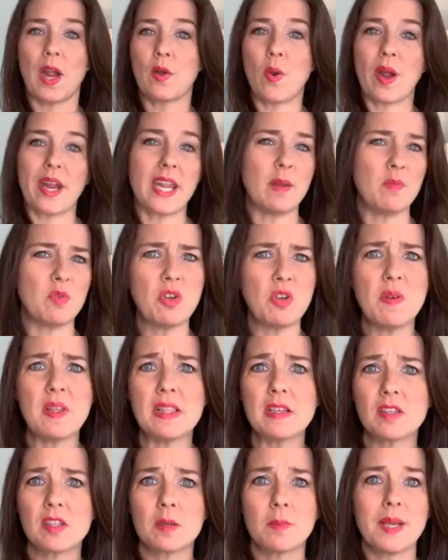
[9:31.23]
Why do I keep
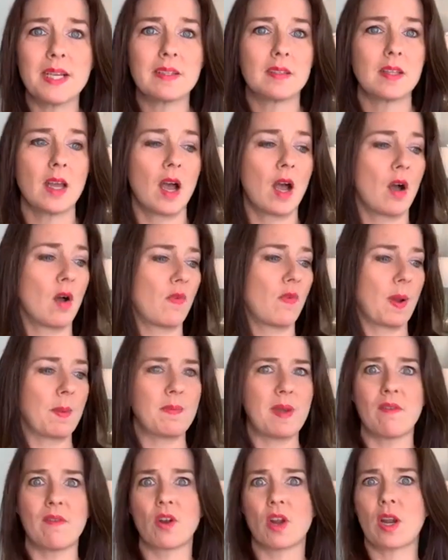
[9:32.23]
doing this to myself?
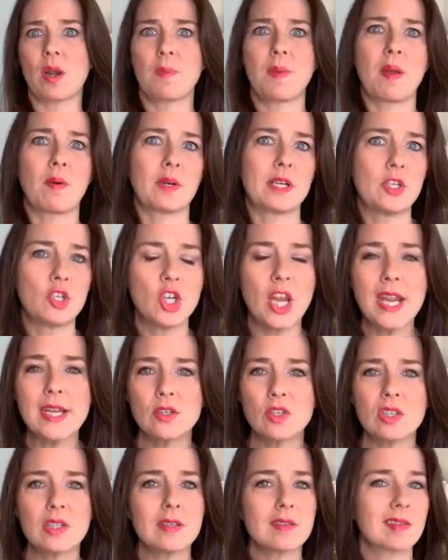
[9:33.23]
I'm never going to be able to
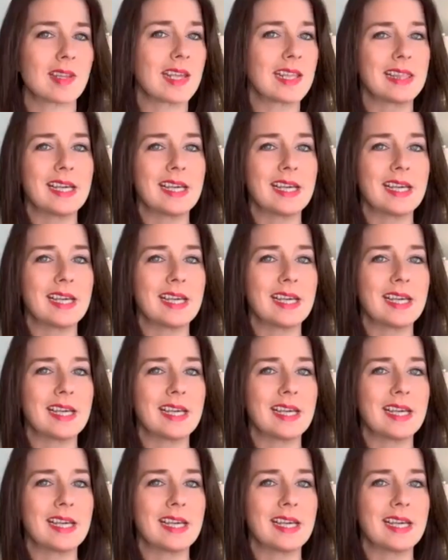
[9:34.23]
change this.